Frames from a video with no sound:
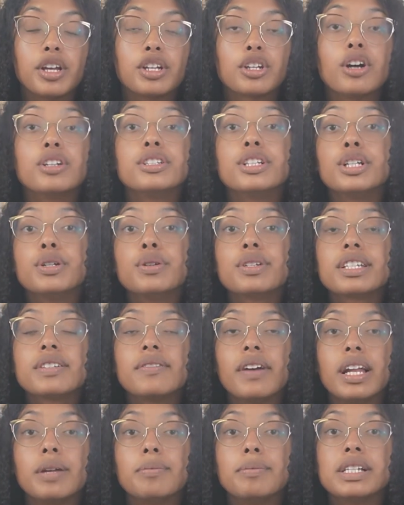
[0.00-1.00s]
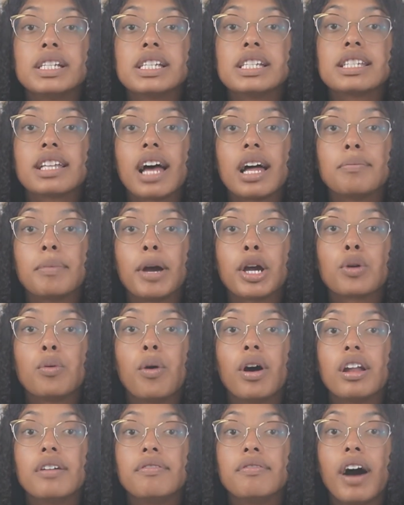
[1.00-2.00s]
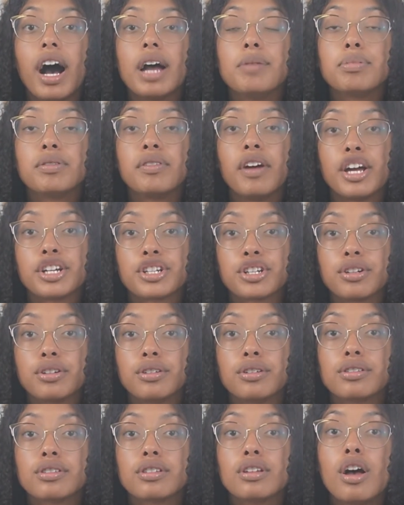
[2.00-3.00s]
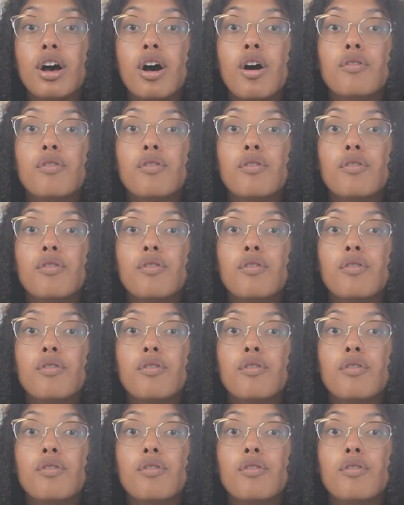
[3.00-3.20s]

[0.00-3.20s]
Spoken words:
Continuous development is done by qualified professionals